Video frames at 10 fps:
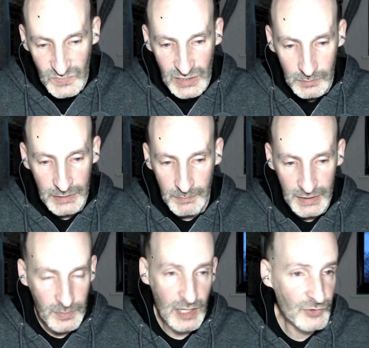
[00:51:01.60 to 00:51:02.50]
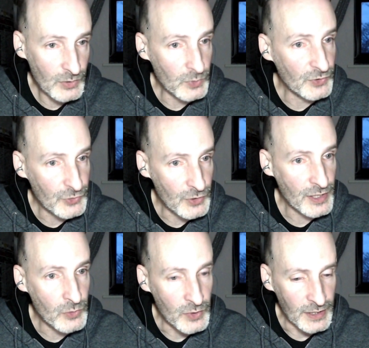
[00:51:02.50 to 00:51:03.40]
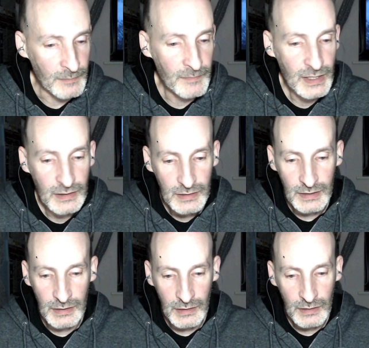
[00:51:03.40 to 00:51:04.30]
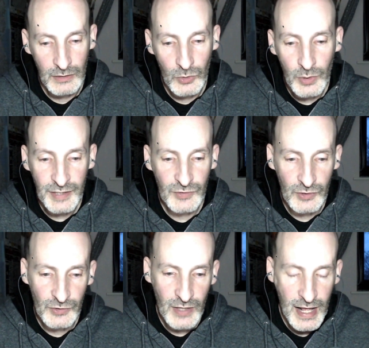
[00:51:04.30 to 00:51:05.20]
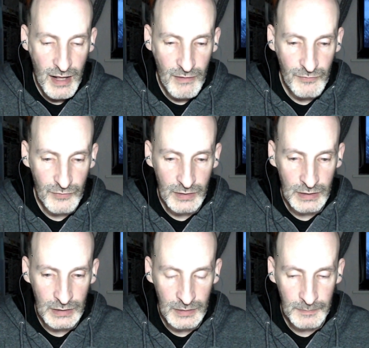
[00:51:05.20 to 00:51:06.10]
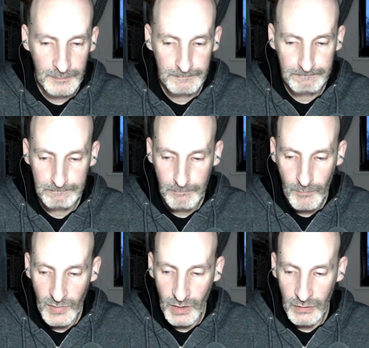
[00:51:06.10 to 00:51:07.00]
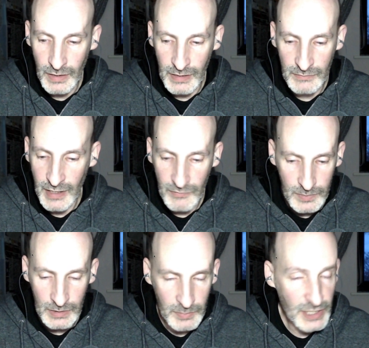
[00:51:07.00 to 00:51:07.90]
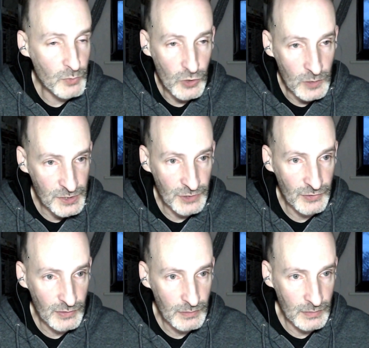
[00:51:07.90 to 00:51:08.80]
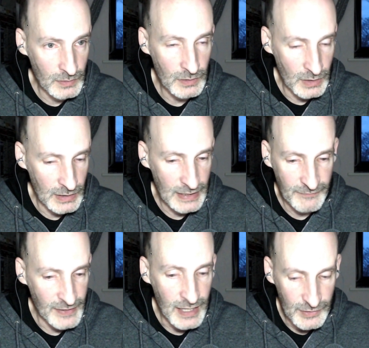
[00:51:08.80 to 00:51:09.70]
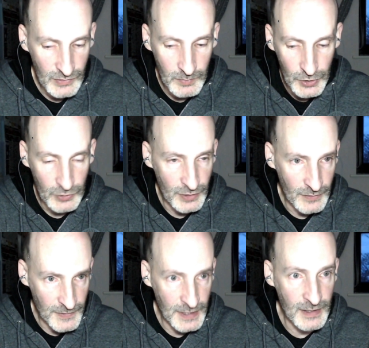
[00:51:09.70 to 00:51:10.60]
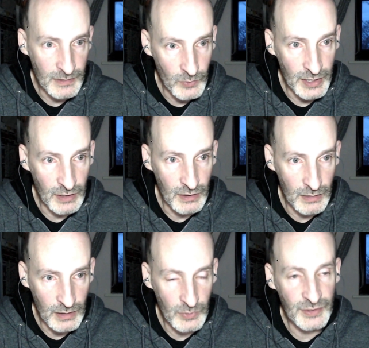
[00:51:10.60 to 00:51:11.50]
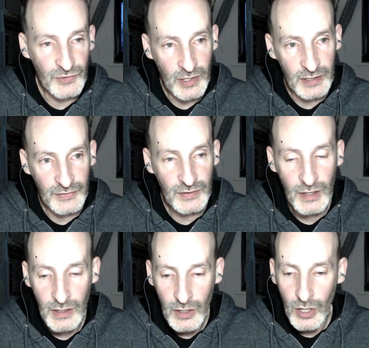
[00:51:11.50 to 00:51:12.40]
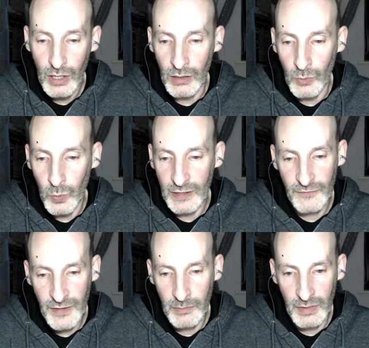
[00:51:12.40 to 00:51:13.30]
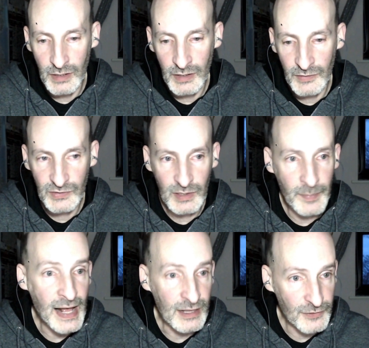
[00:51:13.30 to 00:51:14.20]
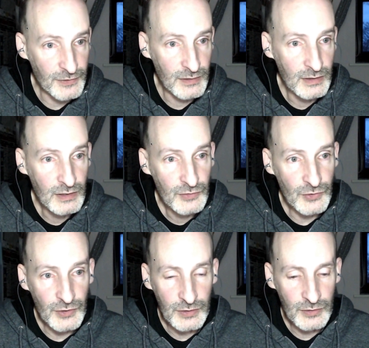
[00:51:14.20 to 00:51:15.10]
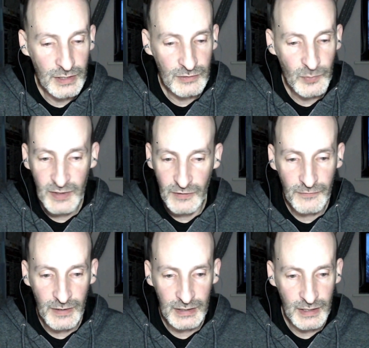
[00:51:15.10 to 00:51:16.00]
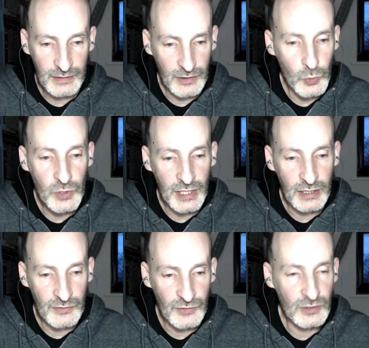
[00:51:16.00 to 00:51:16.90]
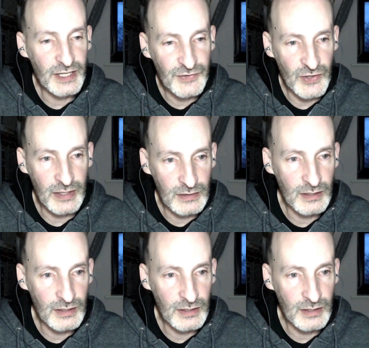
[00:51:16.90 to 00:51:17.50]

But the browser will store the cookie. Cookies also have they have many more options and flags beyond the 3 that we discussed. One of them is the path. So you can specify that the cookie is only sent